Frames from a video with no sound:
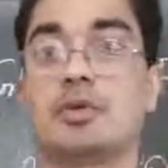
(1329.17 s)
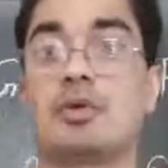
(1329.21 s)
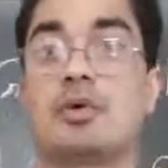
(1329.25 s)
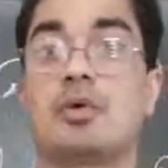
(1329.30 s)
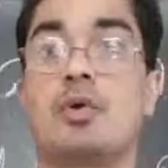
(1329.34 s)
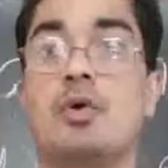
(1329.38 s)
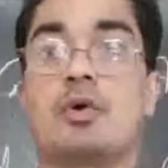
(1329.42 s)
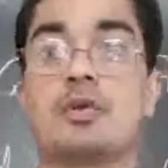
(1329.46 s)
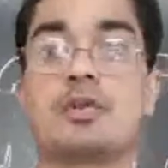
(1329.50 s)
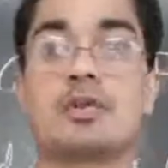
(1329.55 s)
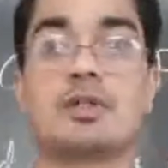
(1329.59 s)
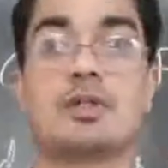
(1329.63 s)
So
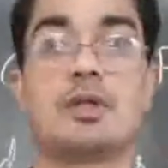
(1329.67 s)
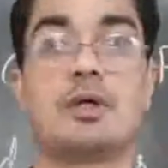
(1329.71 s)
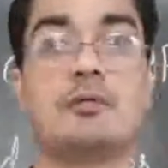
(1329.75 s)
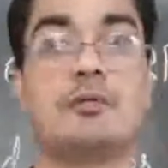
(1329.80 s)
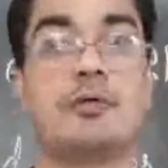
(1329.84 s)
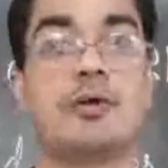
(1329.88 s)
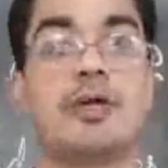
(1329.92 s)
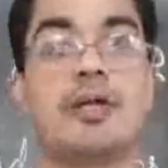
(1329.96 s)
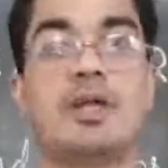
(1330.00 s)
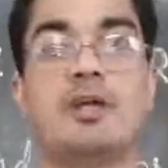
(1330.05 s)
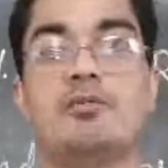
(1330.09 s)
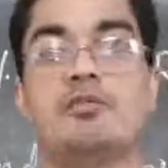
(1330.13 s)
rocks
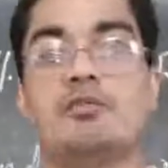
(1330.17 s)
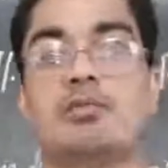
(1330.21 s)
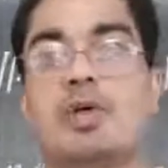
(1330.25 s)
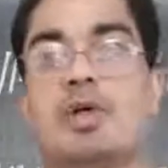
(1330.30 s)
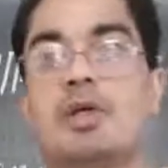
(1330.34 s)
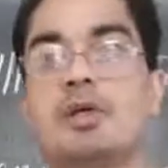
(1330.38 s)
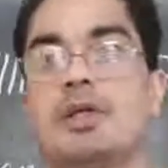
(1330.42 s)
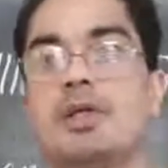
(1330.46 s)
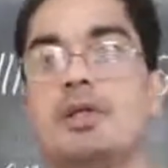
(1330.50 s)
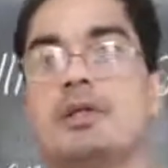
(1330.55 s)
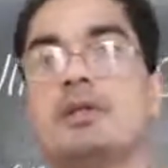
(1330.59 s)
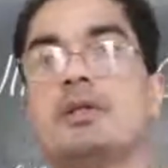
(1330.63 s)
are very
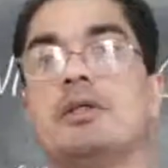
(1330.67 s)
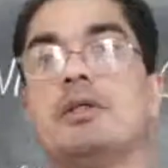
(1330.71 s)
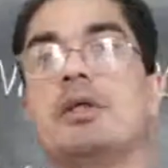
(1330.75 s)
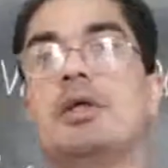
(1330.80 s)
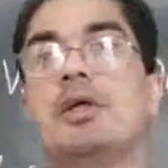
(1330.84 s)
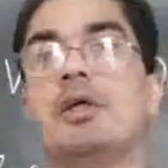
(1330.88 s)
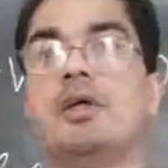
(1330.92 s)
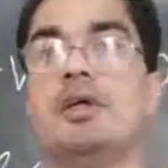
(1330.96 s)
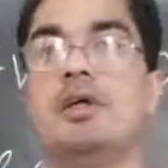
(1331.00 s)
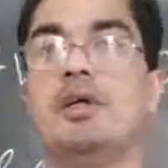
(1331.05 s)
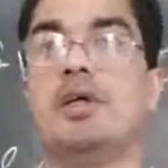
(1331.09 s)
important,